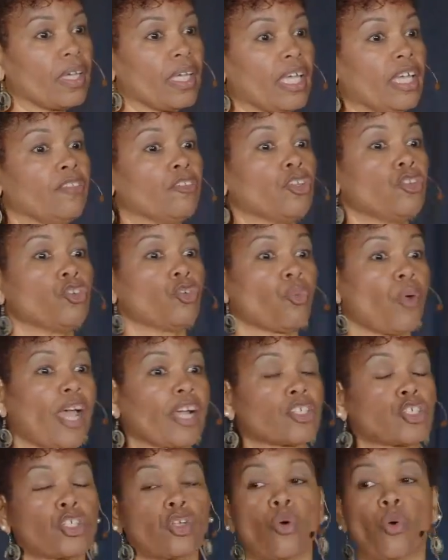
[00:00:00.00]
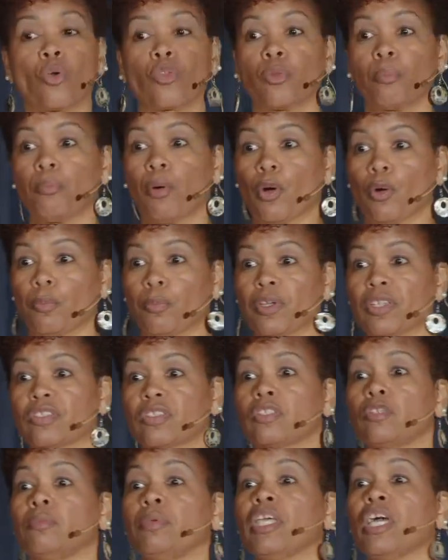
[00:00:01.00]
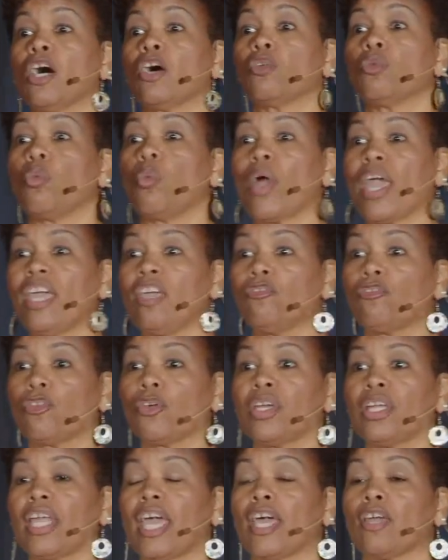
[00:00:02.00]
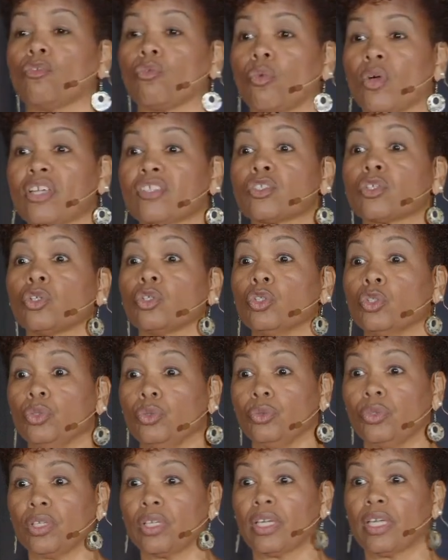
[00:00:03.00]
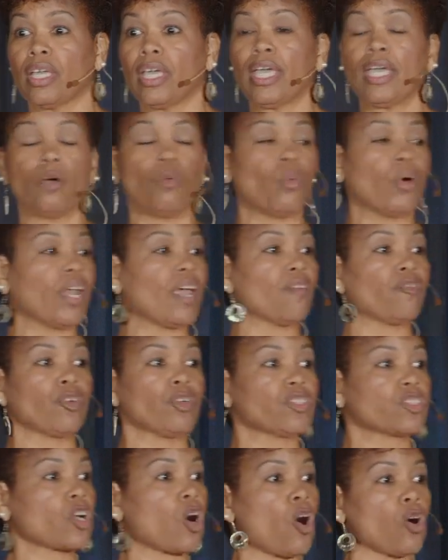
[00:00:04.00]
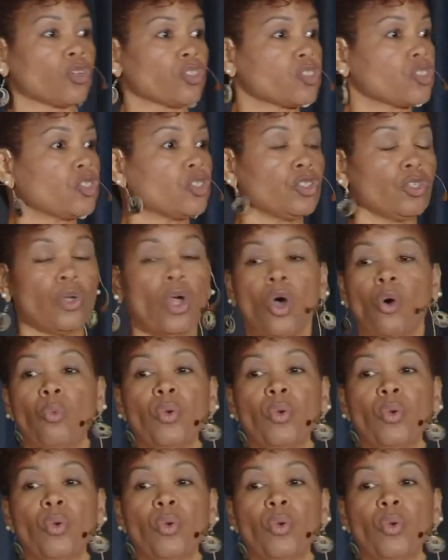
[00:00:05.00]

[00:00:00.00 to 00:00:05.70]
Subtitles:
in the direction or the purpose, to be unwavering and resolute in whatever he's called us to do.